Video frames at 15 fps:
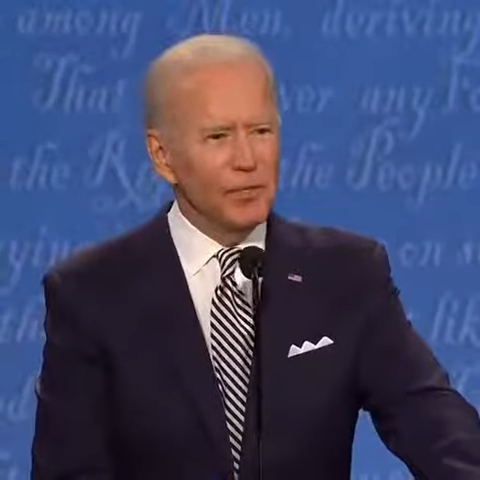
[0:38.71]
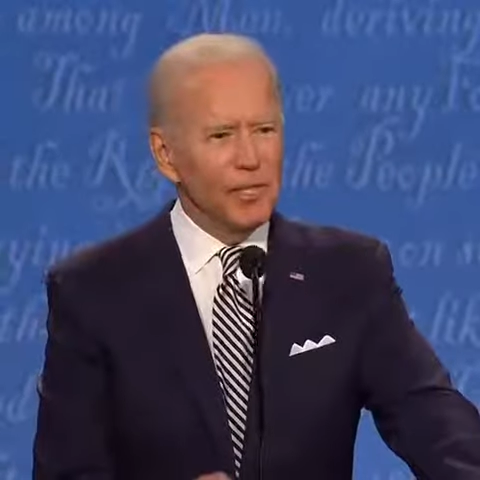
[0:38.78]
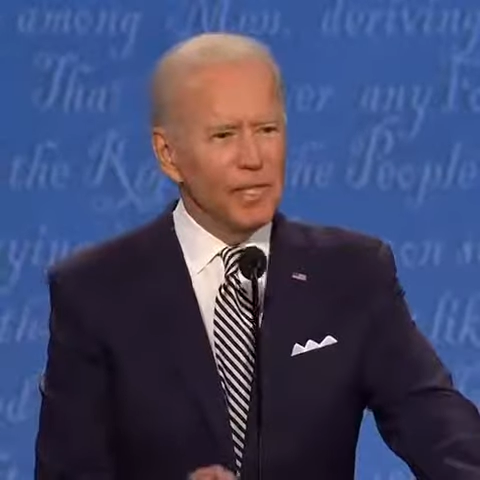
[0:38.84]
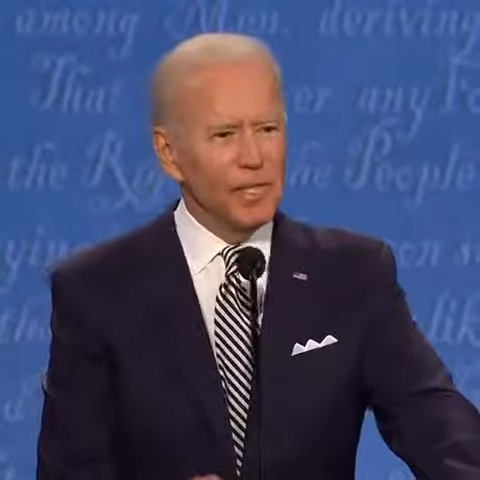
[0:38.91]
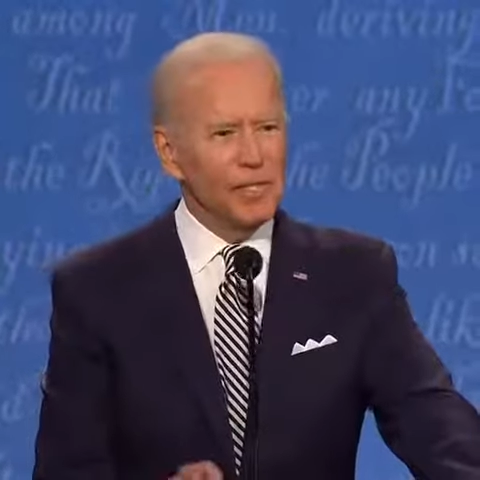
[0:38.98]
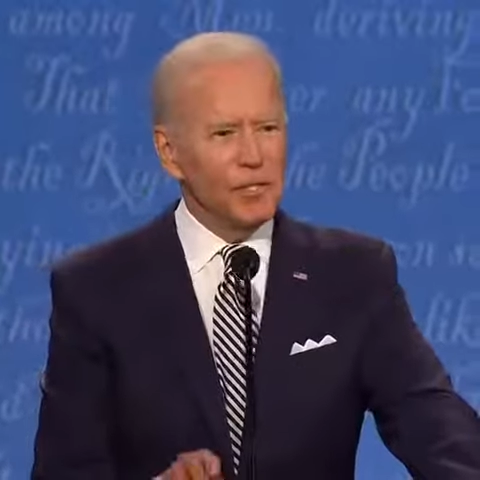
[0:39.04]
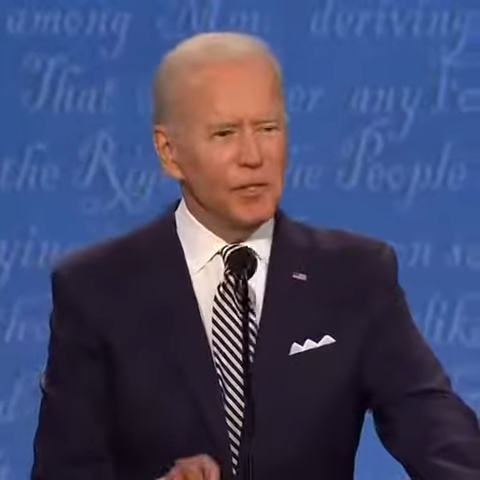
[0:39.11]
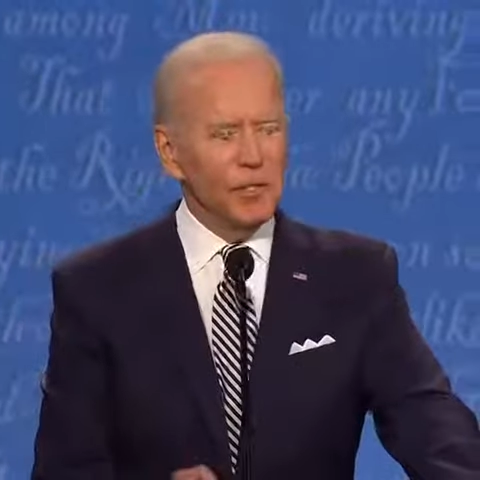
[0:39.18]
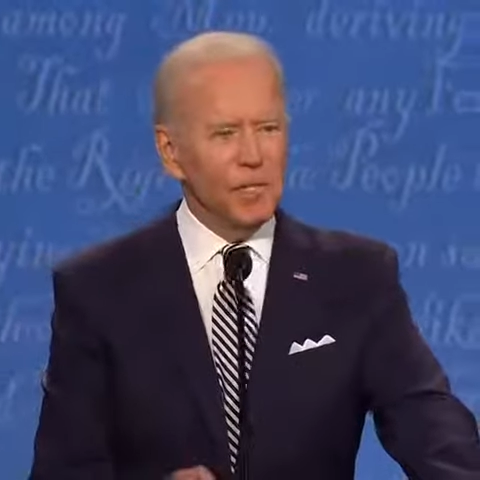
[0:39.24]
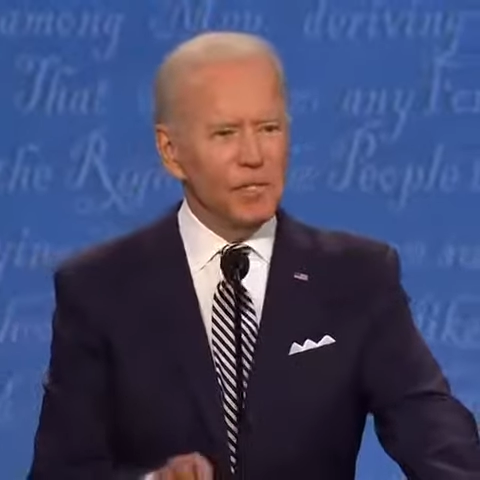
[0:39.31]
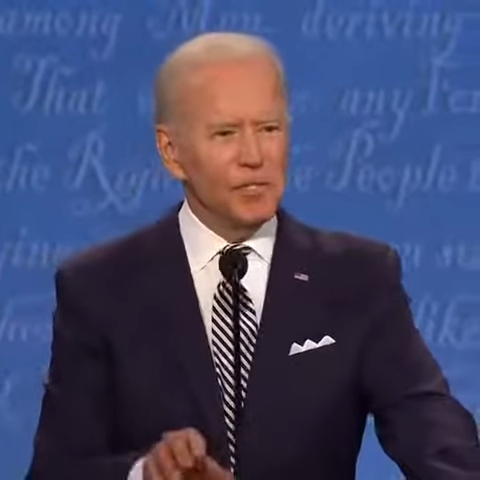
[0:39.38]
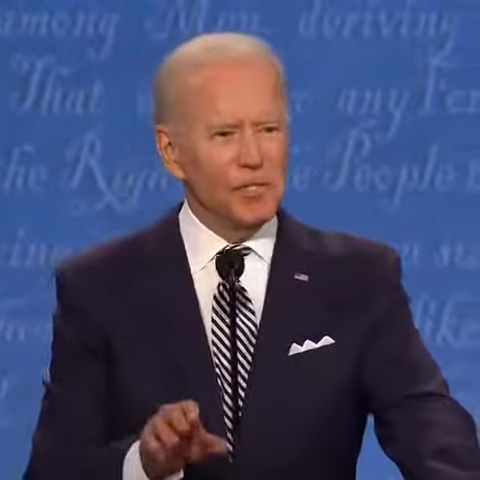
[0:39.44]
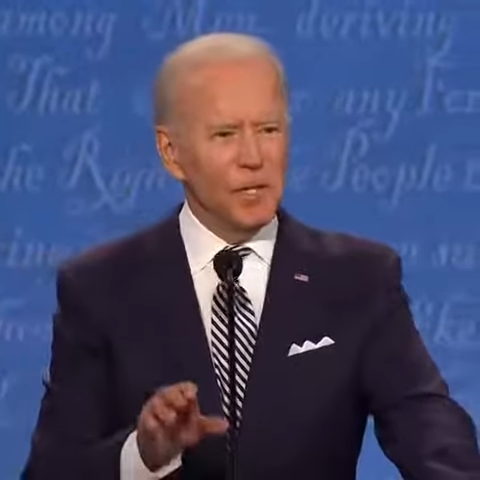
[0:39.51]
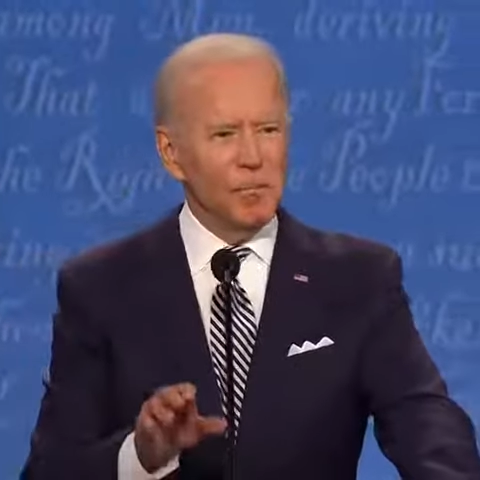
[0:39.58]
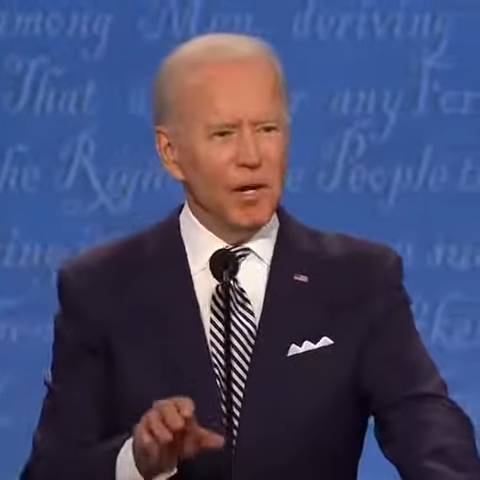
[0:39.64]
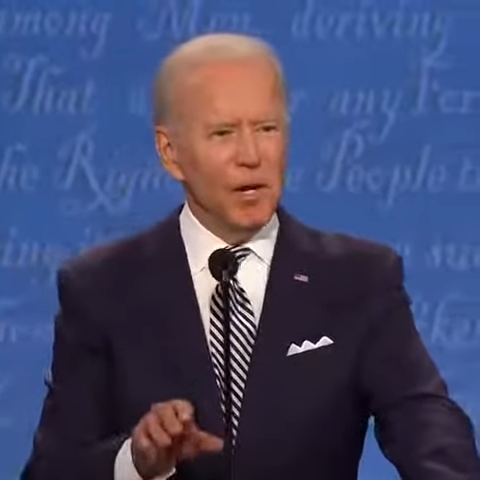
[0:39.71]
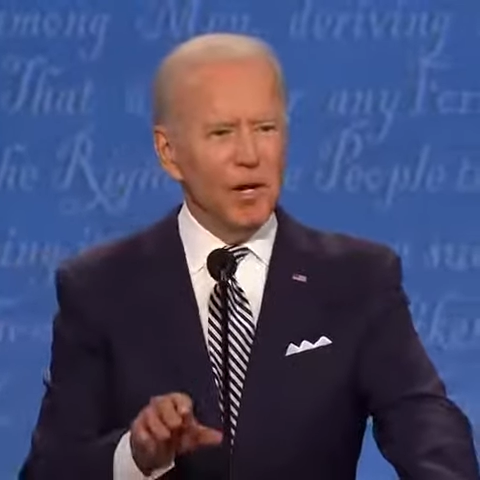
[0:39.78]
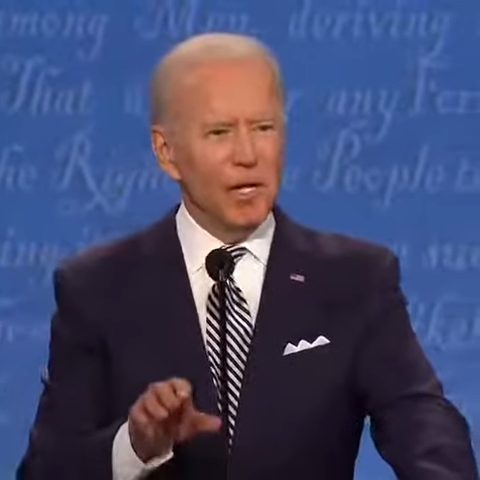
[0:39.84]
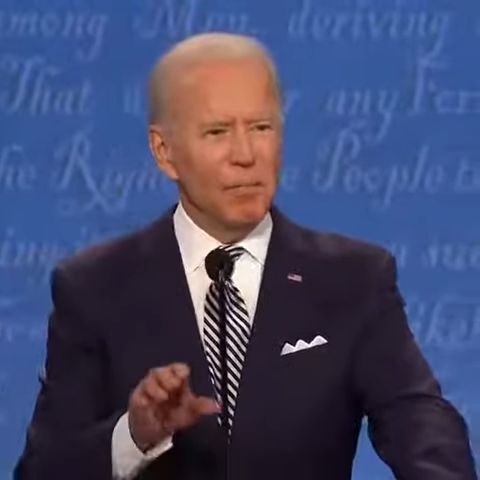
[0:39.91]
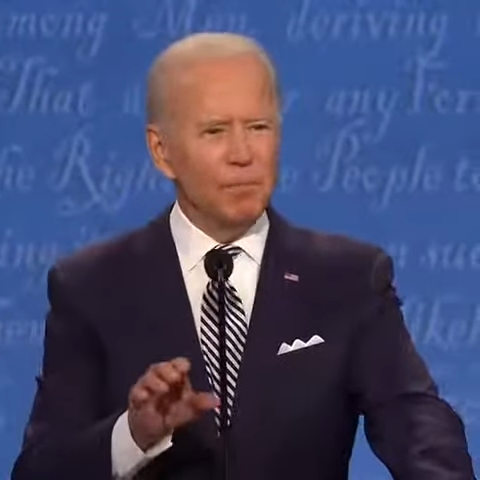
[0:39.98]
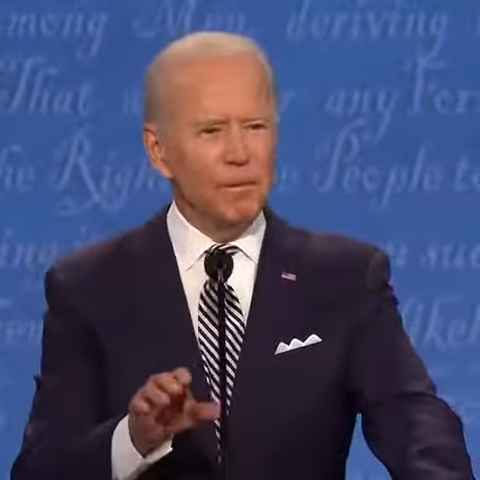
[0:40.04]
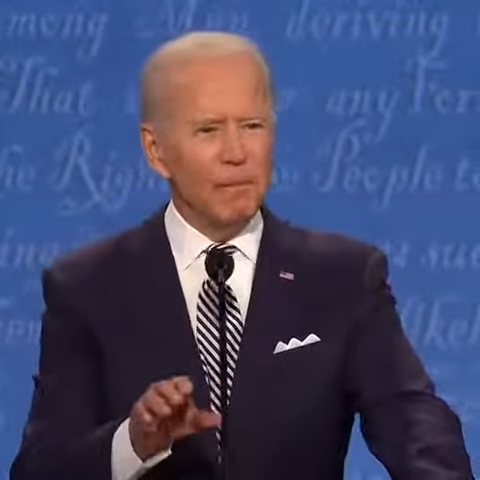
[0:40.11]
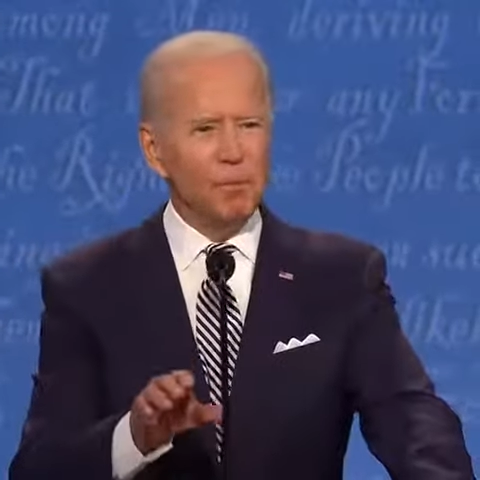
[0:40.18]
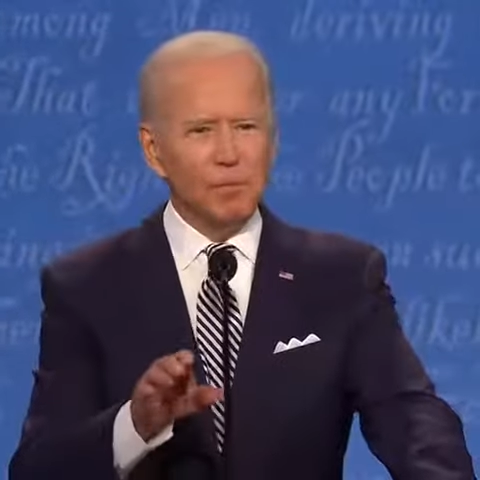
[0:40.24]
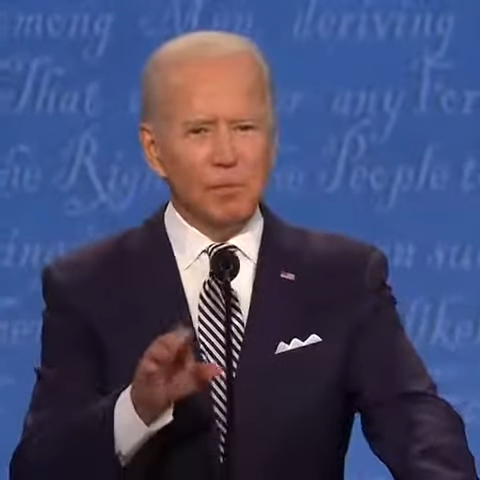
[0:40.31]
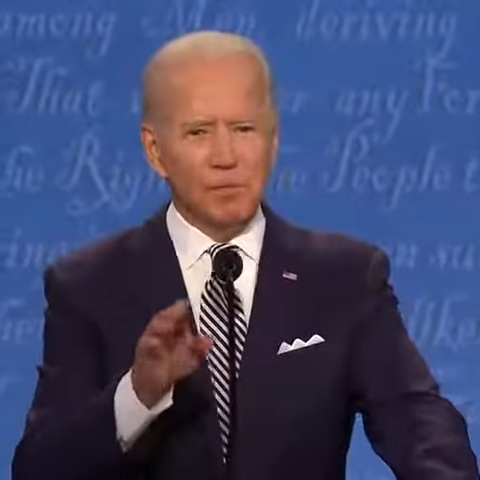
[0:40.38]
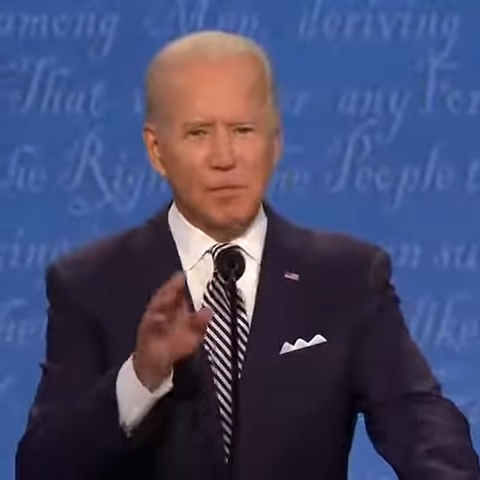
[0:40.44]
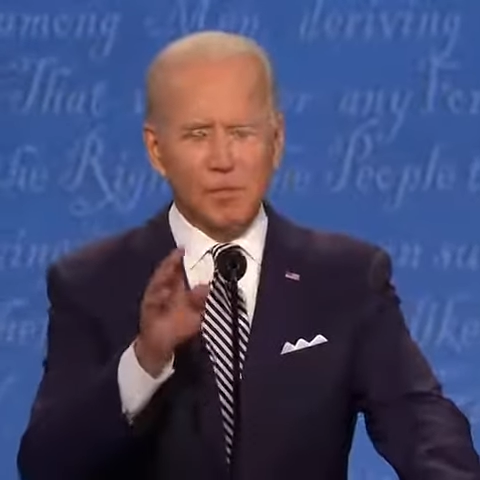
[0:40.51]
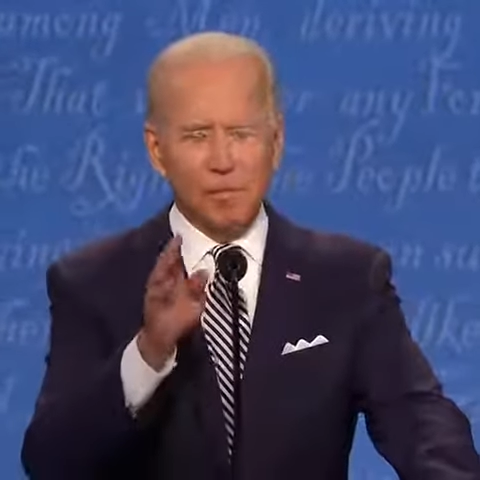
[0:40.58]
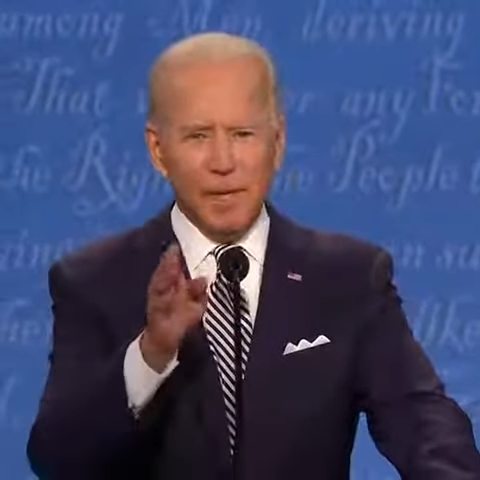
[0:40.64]
The issue is the American people
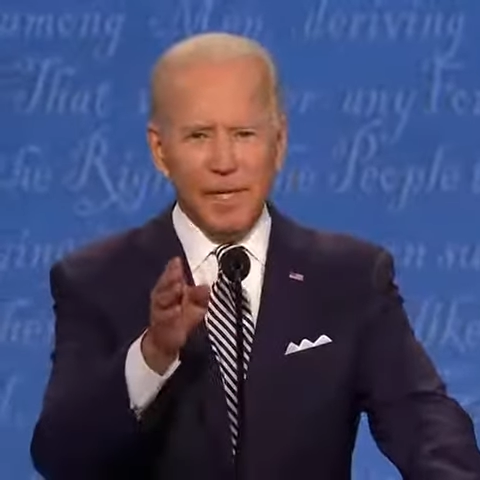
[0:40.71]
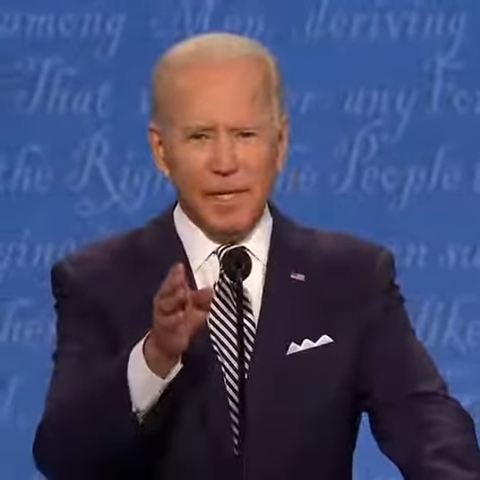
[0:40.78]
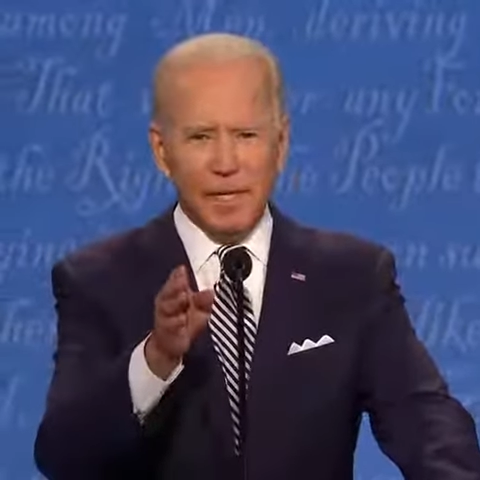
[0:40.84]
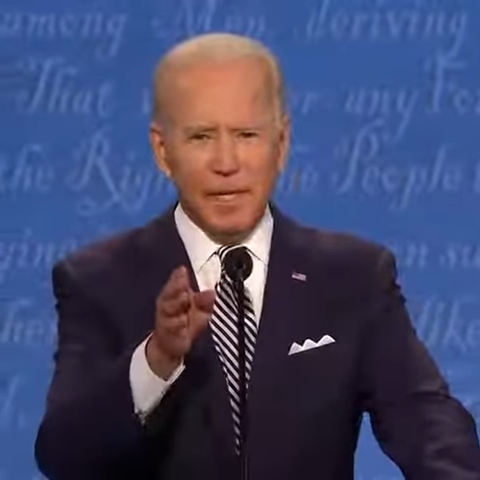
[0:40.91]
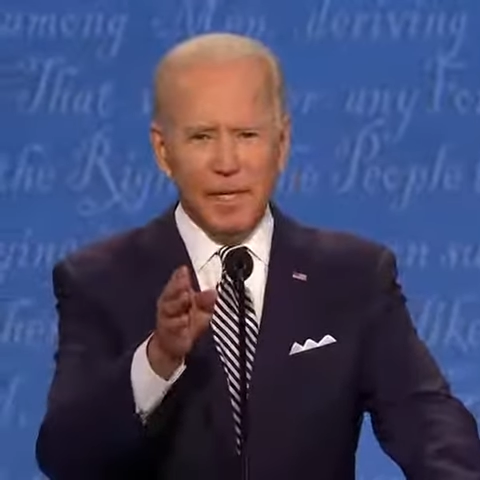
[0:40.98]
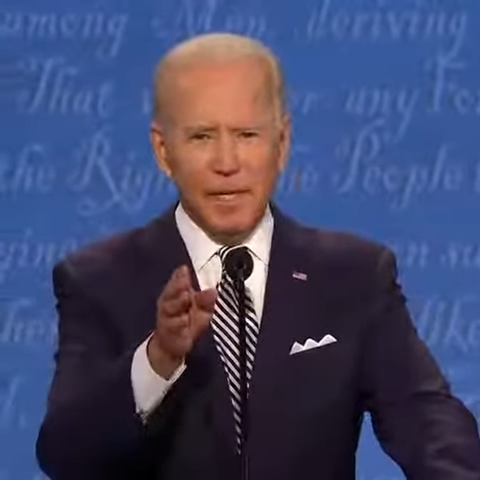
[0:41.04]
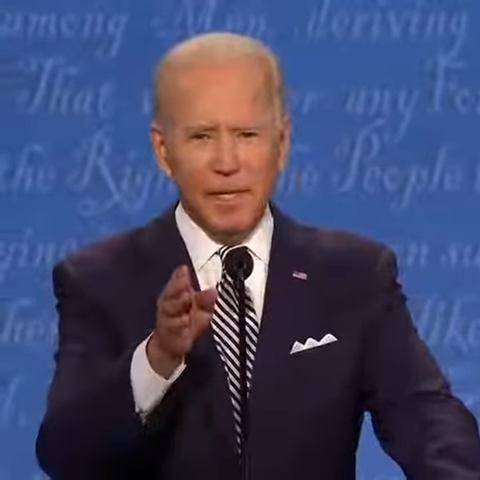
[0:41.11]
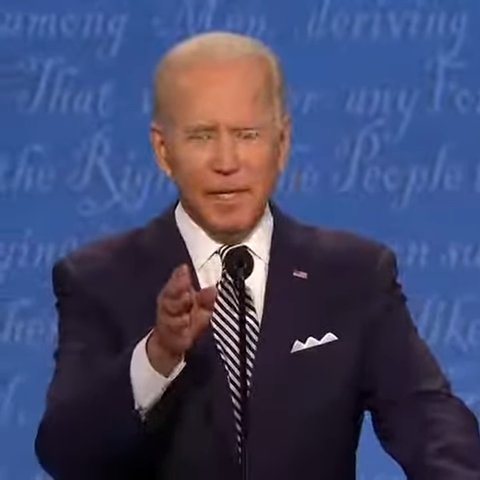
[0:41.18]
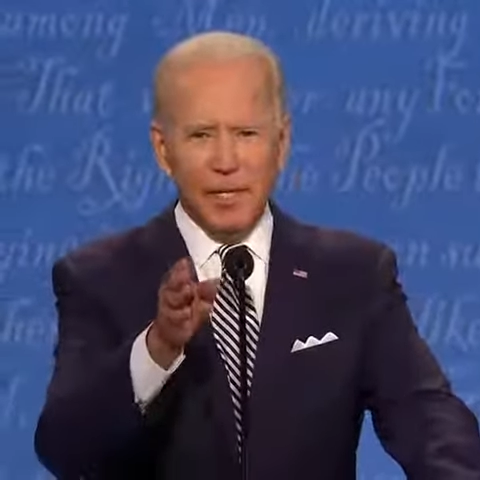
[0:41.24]
should speak.